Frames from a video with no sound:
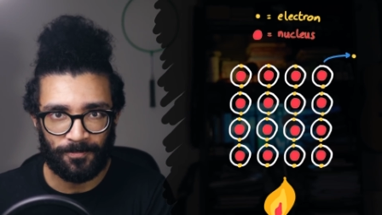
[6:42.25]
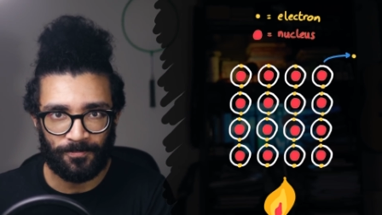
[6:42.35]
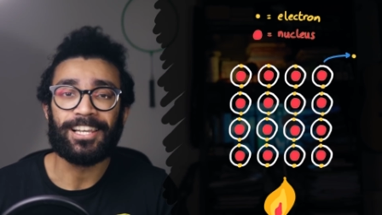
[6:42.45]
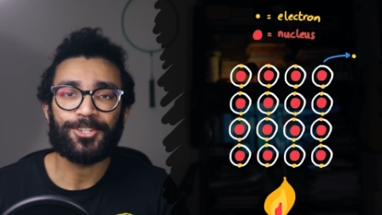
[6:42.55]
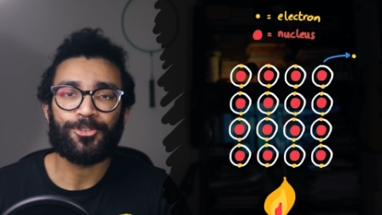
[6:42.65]

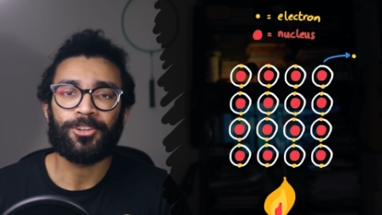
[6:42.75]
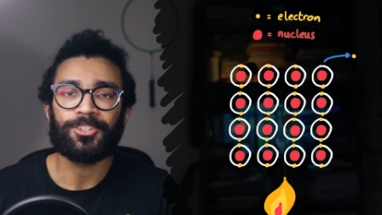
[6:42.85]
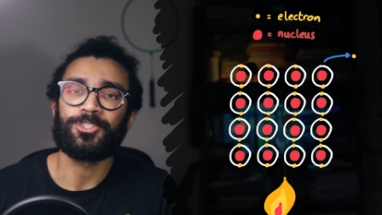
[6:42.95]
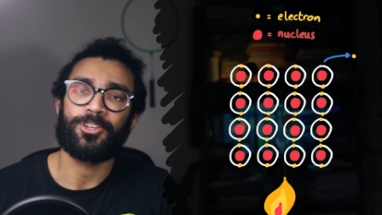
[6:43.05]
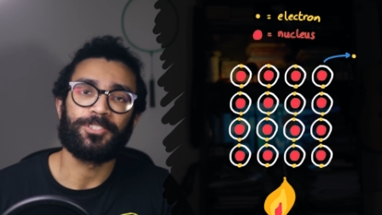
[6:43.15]
The
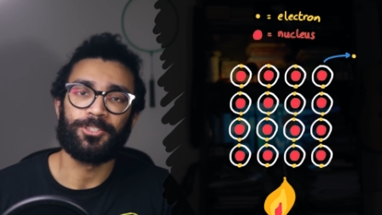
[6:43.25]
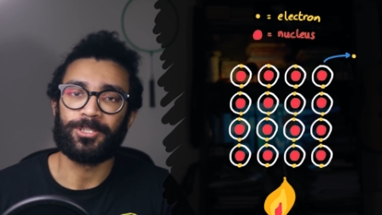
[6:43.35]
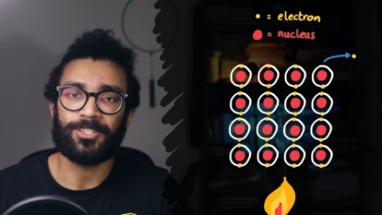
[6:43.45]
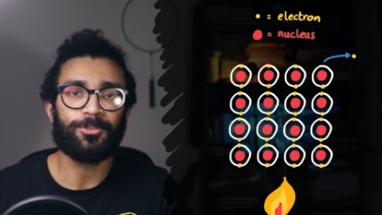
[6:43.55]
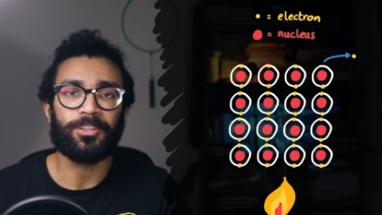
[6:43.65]
electron goes off to
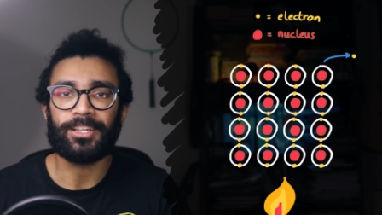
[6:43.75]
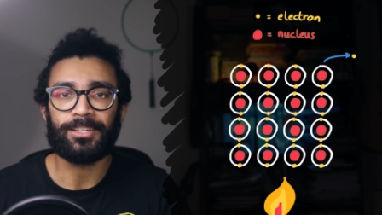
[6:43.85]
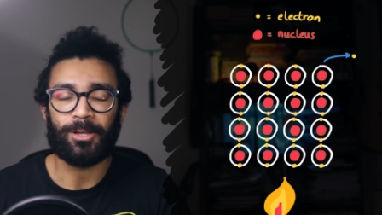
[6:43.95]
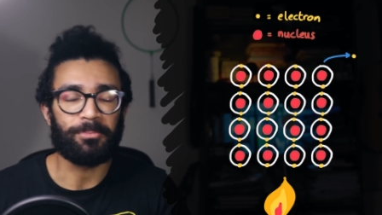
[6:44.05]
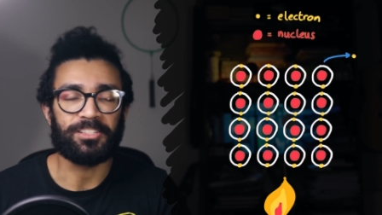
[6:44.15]
do its own
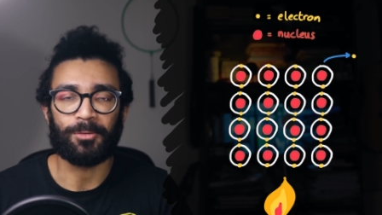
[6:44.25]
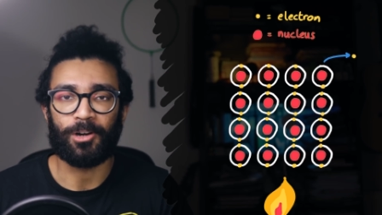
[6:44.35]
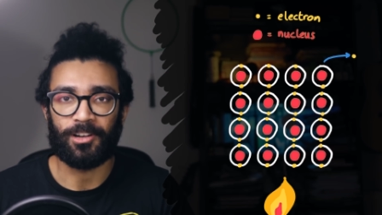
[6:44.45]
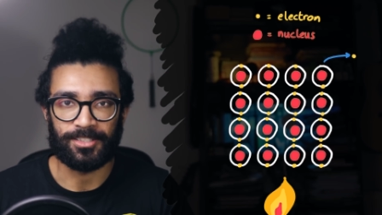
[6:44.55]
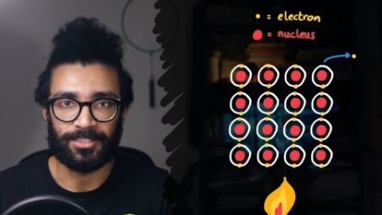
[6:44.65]
thing, maybe
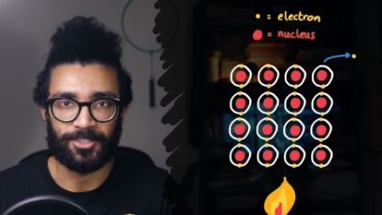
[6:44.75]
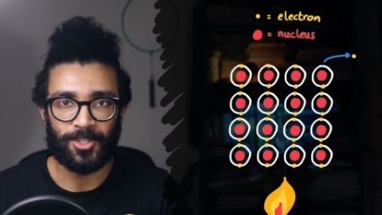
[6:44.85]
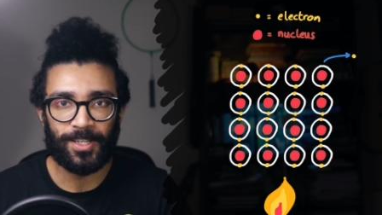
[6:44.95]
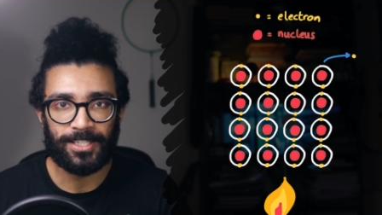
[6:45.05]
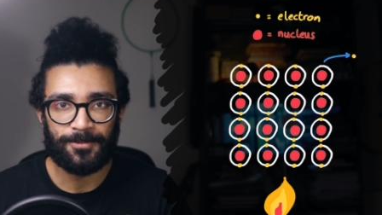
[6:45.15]
somewhere else in the
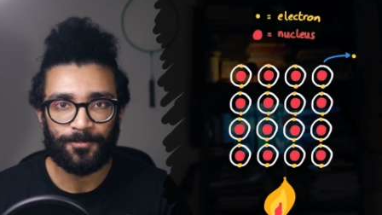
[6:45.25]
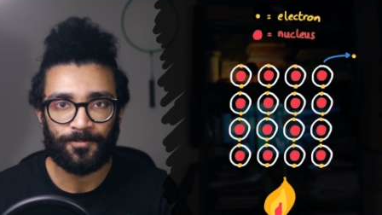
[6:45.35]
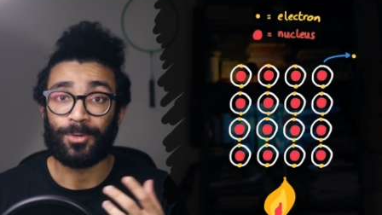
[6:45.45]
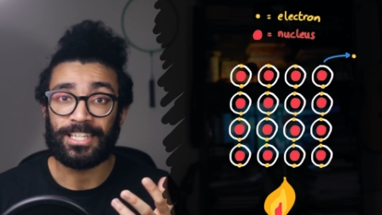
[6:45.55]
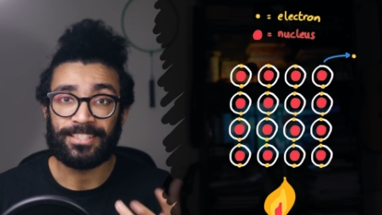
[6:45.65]
solid,
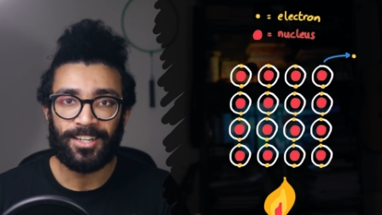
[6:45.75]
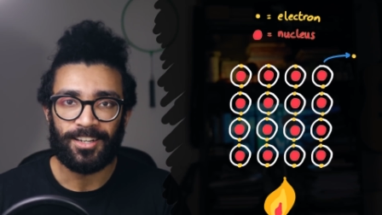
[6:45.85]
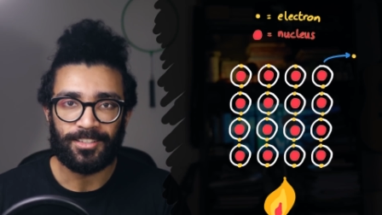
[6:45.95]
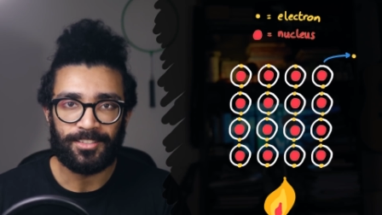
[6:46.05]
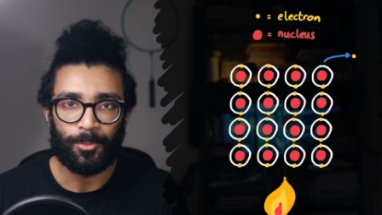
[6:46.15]
and when it
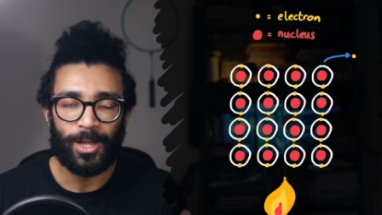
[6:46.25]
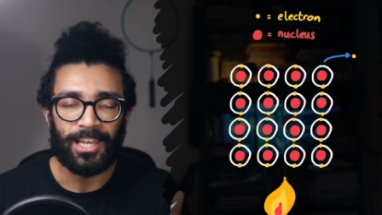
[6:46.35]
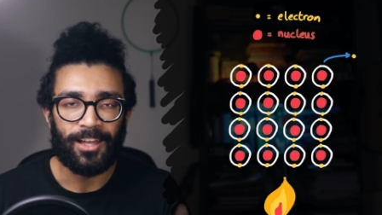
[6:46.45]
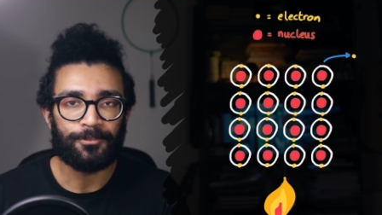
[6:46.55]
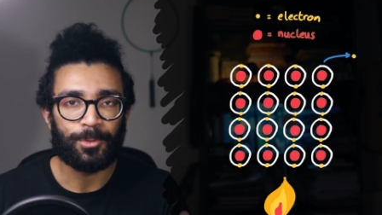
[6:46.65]
does, we're
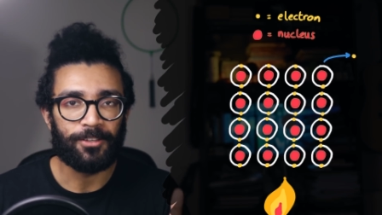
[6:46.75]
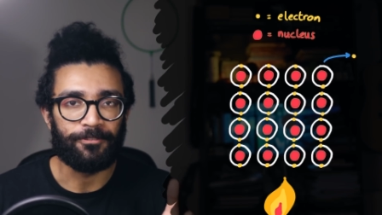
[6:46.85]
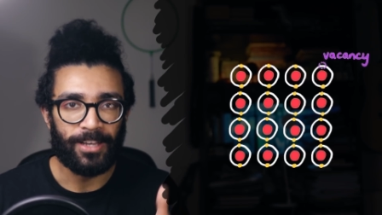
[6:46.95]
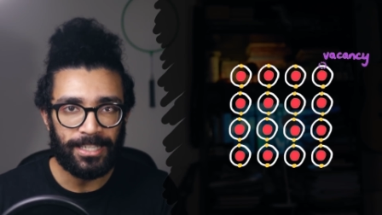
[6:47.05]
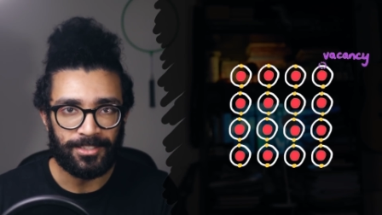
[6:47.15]
left with a
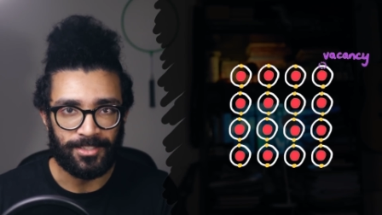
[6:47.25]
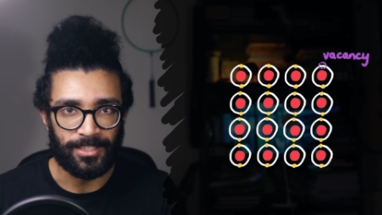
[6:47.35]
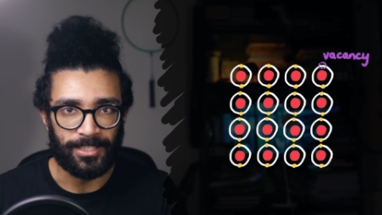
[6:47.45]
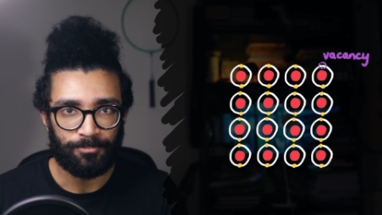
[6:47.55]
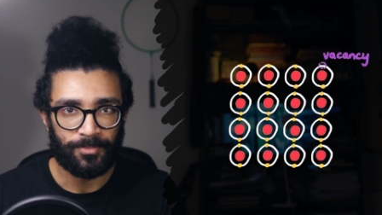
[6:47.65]

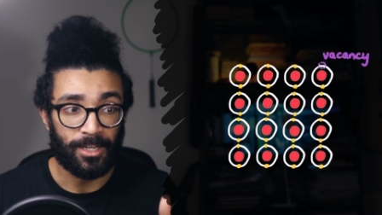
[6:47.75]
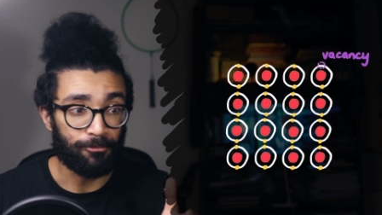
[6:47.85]
vacancy,